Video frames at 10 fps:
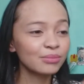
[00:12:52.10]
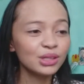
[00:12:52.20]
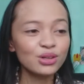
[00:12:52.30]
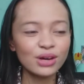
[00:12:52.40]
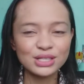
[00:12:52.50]
me
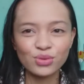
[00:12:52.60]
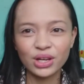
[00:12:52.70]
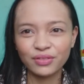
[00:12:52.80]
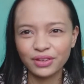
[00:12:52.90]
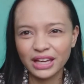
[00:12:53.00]
know as well
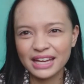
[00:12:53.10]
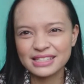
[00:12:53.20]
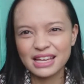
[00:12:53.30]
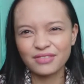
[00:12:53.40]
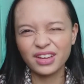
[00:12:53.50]
if you
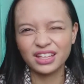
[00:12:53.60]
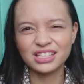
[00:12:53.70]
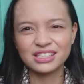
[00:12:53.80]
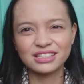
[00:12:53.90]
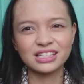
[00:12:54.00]
guys have any
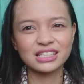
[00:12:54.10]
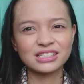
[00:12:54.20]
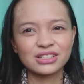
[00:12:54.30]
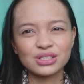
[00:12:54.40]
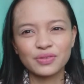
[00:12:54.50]

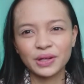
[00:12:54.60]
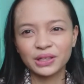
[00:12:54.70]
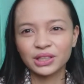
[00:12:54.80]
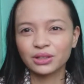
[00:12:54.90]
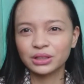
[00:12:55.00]
suggestions for
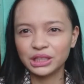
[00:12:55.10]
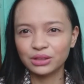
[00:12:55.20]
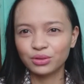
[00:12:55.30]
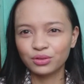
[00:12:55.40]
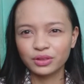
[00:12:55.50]
other Colleen
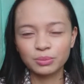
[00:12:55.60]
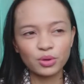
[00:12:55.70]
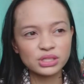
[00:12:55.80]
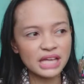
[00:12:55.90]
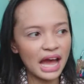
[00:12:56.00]
Hoover
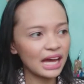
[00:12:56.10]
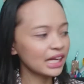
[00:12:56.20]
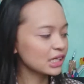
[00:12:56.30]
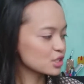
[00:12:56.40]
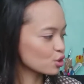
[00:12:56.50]
books
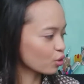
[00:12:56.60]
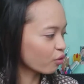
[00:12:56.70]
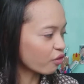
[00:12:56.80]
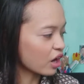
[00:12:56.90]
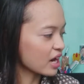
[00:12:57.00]
I so
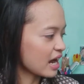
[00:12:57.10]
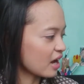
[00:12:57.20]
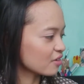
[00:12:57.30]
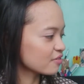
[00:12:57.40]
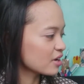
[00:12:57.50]
far
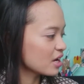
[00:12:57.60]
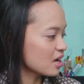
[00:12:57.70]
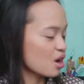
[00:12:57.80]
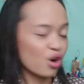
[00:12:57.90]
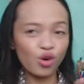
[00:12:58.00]
have.
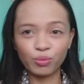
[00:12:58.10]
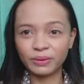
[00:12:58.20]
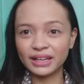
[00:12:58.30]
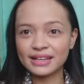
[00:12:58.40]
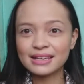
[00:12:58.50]

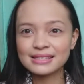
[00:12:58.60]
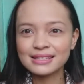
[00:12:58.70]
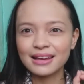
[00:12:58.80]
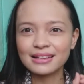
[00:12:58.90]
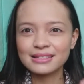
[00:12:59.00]

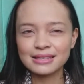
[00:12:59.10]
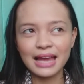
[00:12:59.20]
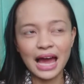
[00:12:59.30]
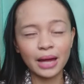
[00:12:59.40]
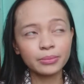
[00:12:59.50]
Hopeless,
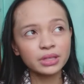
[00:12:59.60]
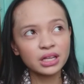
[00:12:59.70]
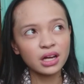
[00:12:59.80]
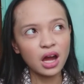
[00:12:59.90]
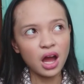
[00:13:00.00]
Slammed,
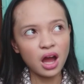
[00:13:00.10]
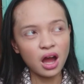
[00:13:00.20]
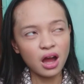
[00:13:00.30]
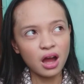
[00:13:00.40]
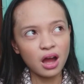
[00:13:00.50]

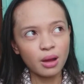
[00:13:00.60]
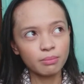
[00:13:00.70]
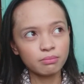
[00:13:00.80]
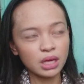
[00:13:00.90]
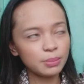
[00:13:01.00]

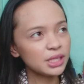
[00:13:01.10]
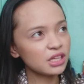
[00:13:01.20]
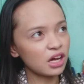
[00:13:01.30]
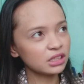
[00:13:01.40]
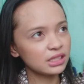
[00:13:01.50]
Maybe
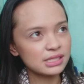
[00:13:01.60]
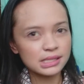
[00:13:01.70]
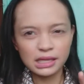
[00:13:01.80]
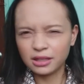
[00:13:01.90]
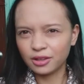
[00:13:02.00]
Not, that's
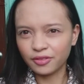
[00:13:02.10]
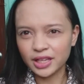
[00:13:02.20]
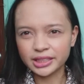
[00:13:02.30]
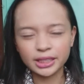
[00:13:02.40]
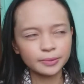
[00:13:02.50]
a
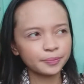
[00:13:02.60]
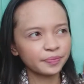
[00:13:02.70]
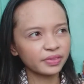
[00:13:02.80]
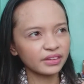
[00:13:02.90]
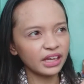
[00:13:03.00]
novella,
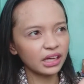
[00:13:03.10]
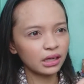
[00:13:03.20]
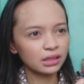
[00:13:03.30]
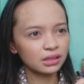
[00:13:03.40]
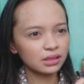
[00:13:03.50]

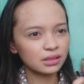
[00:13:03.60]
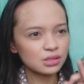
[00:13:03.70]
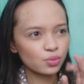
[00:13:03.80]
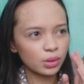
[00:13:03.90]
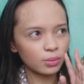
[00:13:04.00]
and
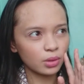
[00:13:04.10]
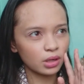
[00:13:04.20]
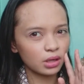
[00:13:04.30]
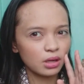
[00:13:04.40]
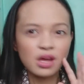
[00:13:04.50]
this one
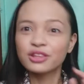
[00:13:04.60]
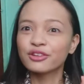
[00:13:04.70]
more.